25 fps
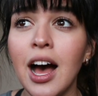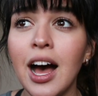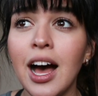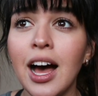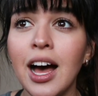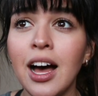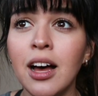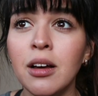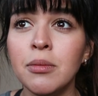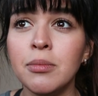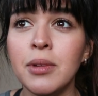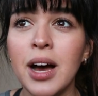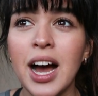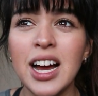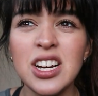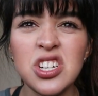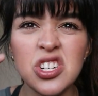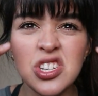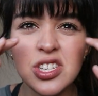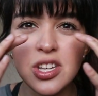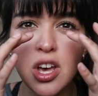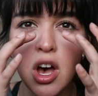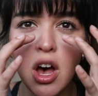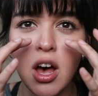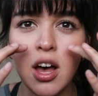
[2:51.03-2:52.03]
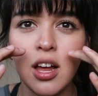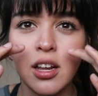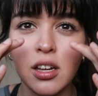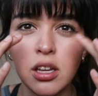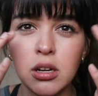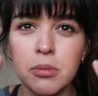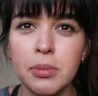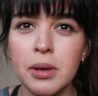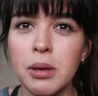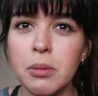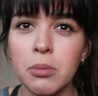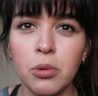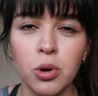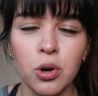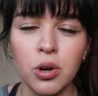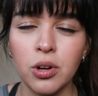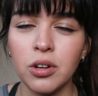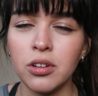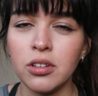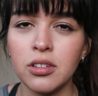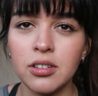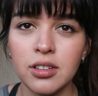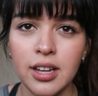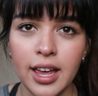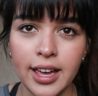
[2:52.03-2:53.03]
Um, I just got a little bit
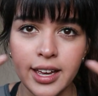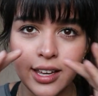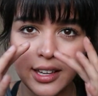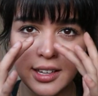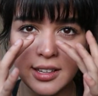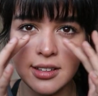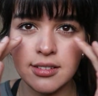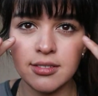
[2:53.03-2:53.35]
more like